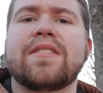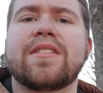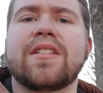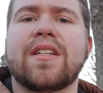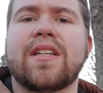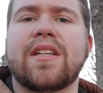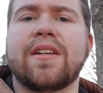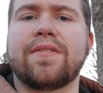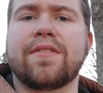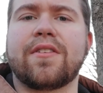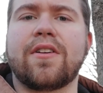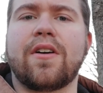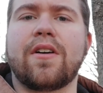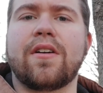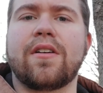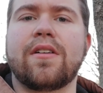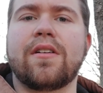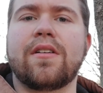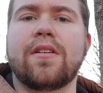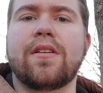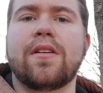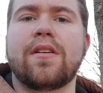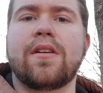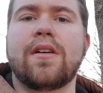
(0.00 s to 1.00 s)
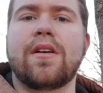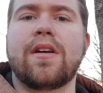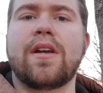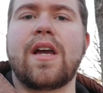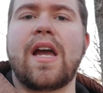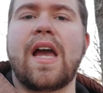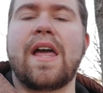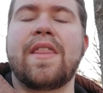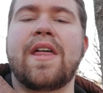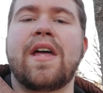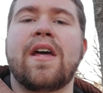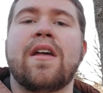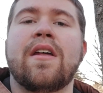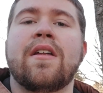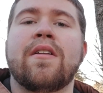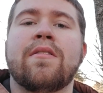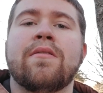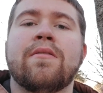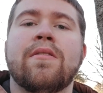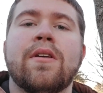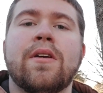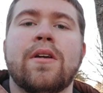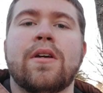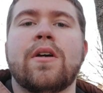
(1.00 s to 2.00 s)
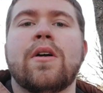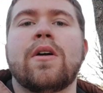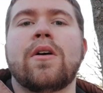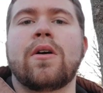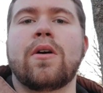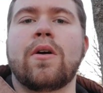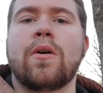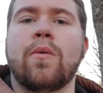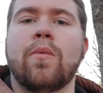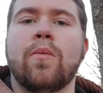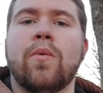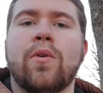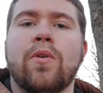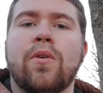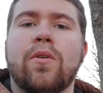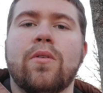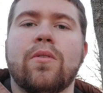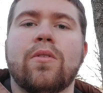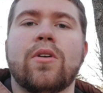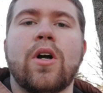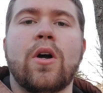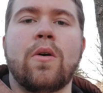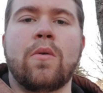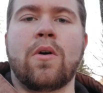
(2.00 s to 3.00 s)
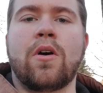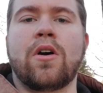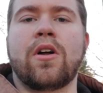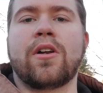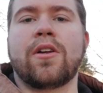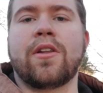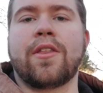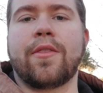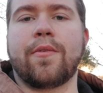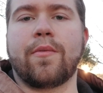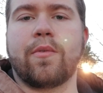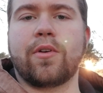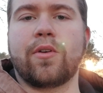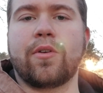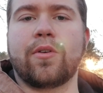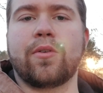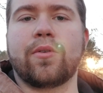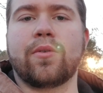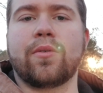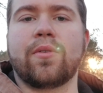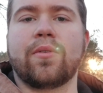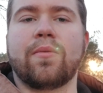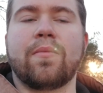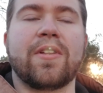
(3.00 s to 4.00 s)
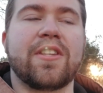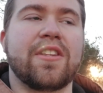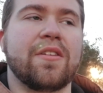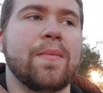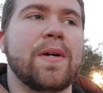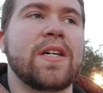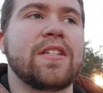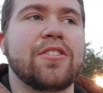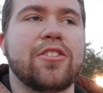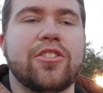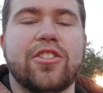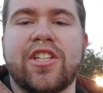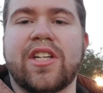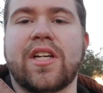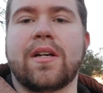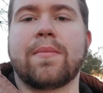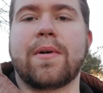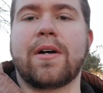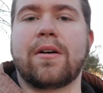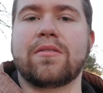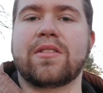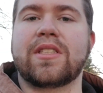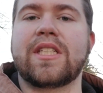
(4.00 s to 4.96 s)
And then we'll go on through with the messaging about details on that,